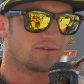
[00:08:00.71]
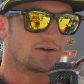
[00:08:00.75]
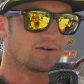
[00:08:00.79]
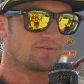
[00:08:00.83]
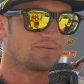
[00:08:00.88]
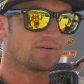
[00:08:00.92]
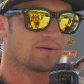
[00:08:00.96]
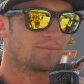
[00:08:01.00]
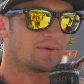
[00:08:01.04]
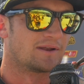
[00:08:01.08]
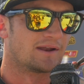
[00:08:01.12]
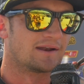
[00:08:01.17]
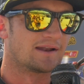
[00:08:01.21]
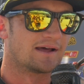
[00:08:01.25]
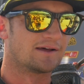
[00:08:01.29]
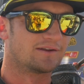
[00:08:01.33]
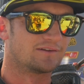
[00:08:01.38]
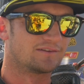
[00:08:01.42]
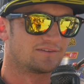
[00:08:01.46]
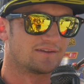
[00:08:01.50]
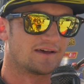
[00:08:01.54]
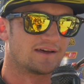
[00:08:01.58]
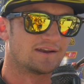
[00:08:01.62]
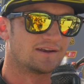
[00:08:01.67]
there for a minute, and I
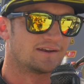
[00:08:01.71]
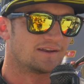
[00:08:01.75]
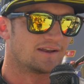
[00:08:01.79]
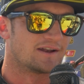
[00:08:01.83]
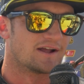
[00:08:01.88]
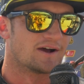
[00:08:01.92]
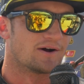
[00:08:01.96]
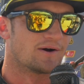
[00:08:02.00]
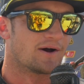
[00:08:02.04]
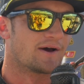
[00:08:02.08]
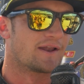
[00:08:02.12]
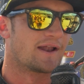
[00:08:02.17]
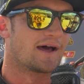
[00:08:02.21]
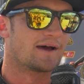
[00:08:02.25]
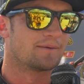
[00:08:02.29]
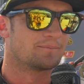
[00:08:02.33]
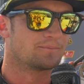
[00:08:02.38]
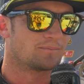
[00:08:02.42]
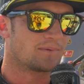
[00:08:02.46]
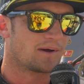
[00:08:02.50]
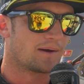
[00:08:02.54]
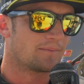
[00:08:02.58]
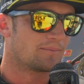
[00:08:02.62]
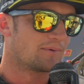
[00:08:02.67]
decided, you know,
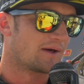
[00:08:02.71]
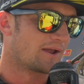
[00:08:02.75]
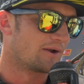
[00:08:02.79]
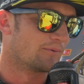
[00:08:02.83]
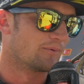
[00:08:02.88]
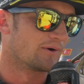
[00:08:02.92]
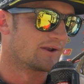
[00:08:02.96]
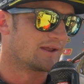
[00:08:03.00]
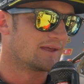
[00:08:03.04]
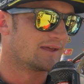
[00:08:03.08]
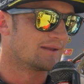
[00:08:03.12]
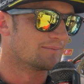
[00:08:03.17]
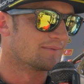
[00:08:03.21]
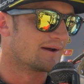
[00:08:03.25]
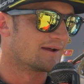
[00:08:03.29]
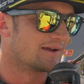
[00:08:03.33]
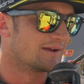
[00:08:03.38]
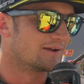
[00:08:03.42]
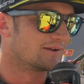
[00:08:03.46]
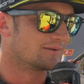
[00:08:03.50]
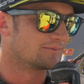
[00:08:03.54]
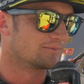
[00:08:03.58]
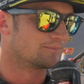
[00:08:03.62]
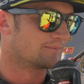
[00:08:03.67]
I don't want to end
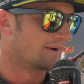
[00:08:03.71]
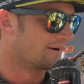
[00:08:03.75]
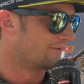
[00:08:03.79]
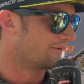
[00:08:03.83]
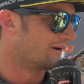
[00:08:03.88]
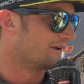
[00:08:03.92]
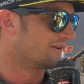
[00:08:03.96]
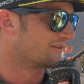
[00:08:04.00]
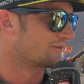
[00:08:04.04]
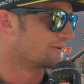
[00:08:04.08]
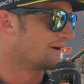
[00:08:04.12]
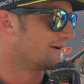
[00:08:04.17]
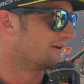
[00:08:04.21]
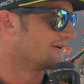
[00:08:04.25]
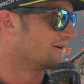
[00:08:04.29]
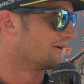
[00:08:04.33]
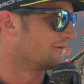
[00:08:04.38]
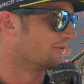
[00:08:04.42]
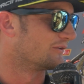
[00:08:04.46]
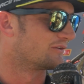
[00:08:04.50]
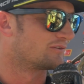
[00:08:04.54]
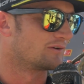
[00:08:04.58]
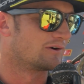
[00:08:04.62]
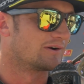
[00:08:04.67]
my race right here
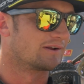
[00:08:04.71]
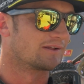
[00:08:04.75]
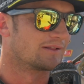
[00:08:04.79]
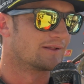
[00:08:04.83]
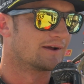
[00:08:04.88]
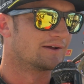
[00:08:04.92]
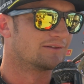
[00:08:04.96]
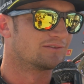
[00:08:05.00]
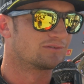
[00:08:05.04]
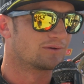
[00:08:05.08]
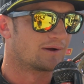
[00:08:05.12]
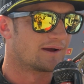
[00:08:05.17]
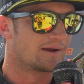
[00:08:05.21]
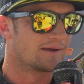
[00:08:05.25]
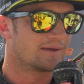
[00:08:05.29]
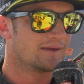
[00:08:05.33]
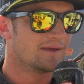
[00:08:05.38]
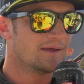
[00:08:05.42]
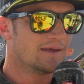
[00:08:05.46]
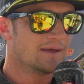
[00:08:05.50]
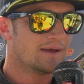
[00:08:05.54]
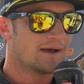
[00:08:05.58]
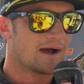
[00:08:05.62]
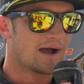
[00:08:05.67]
on the starting line, so
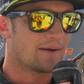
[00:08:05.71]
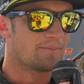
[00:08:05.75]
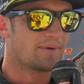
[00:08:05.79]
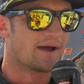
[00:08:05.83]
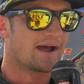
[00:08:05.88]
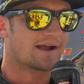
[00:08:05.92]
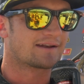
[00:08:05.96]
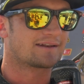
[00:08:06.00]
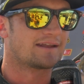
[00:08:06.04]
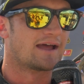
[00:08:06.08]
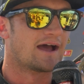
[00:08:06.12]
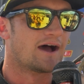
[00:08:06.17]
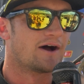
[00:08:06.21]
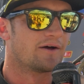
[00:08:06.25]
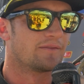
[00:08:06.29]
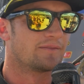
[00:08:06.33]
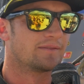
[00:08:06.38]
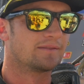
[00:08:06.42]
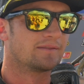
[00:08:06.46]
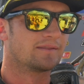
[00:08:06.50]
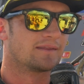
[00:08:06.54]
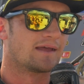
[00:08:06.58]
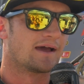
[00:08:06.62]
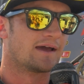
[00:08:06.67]
I backed
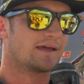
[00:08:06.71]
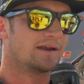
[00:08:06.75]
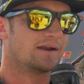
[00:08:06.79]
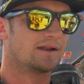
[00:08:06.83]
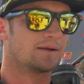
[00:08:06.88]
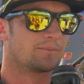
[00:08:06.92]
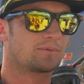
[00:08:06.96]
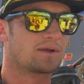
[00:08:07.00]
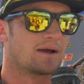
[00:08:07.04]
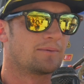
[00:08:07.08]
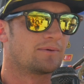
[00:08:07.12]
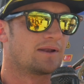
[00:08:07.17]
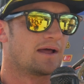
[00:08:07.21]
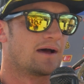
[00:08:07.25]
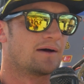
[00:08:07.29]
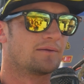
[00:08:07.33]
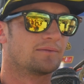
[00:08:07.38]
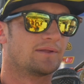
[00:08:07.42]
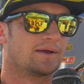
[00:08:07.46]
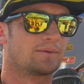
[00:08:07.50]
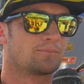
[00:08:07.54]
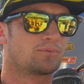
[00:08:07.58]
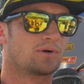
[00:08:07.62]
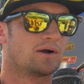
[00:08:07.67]
out, and I ended up coming
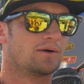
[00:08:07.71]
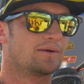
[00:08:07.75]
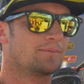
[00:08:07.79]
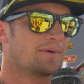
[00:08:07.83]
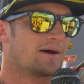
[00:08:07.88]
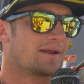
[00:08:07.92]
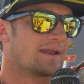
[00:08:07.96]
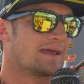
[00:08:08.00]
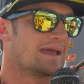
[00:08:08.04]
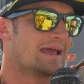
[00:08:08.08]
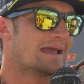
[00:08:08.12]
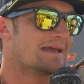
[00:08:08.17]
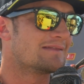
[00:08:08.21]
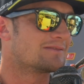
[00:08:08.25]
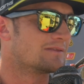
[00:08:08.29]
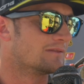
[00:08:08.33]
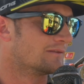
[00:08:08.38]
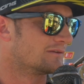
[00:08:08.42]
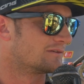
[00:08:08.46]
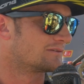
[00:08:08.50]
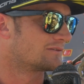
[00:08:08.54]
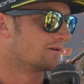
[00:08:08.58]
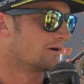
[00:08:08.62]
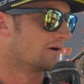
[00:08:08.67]
out like probably about 8th in
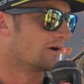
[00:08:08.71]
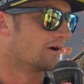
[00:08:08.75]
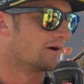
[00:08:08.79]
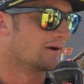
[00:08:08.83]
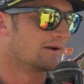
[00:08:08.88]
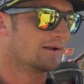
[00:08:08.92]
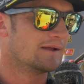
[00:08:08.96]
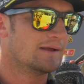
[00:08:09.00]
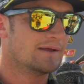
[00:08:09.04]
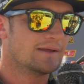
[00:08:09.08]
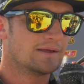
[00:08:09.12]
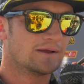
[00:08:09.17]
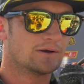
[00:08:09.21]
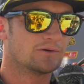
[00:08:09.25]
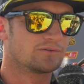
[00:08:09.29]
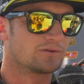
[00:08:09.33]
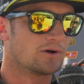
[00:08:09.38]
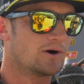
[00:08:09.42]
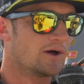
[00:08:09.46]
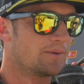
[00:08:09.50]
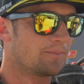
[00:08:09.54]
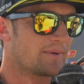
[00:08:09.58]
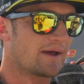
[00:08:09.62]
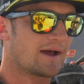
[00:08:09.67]
the start. I was
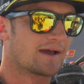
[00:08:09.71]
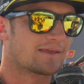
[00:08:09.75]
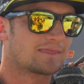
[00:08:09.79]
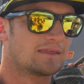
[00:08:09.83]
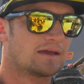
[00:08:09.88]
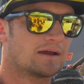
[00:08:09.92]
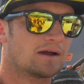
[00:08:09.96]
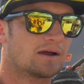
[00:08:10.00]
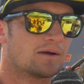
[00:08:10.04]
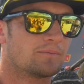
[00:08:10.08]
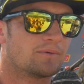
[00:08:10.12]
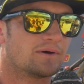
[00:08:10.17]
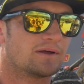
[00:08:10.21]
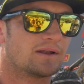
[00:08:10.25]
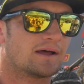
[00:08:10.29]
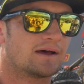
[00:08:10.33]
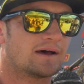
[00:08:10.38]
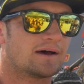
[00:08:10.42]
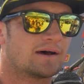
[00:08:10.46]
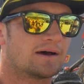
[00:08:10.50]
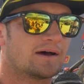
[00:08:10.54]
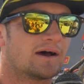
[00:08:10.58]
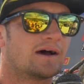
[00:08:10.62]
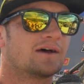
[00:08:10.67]
on back there, but
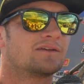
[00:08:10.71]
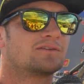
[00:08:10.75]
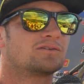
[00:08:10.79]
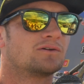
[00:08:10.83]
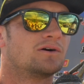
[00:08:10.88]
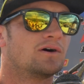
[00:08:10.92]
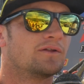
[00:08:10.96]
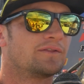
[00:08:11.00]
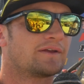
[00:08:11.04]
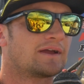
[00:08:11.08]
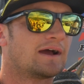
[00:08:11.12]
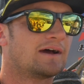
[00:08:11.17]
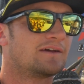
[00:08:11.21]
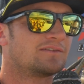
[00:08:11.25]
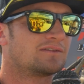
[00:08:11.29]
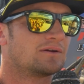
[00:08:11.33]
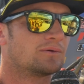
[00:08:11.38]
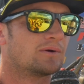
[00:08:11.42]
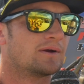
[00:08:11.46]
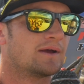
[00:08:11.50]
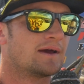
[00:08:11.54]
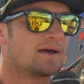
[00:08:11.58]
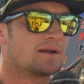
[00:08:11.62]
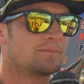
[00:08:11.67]
I saw all the guys
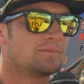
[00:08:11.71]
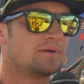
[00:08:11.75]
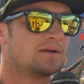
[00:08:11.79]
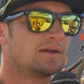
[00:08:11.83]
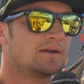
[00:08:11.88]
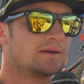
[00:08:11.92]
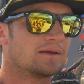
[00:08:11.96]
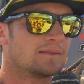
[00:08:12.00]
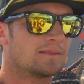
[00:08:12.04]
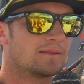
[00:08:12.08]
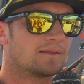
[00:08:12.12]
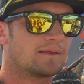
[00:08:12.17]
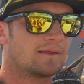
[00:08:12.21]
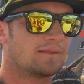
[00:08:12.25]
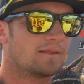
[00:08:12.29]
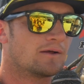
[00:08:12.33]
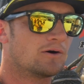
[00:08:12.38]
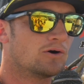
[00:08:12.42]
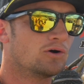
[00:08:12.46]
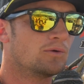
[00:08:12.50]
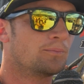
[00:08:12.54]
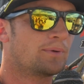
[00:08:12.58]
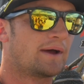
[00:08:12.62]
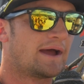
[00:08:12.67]
that were ahead of me, and the
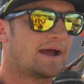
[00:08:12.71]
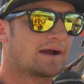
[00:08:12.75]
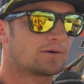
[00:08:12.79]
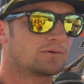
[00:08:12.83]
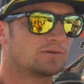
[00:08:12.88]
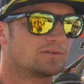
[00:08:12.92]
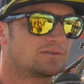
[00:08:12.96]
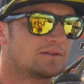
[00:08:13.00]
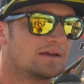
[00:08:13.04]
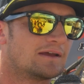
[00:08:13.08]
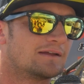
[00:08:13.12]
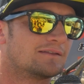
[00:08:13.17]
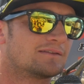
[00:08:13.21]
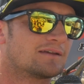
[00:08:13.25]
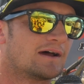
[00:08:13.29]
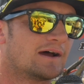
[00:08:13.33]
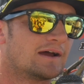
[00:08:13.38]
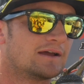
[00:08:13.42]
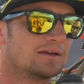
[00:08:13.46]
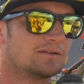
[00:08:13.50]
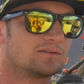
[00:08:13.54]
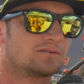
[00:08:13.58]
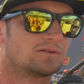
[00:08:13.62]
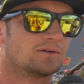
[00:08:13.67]
whole pack was staying
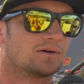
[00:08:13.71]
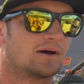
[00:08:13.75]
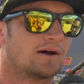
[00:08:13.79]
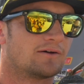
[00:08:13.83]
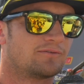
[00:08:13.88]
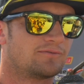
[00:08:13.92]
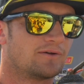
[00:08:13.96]
tight, so I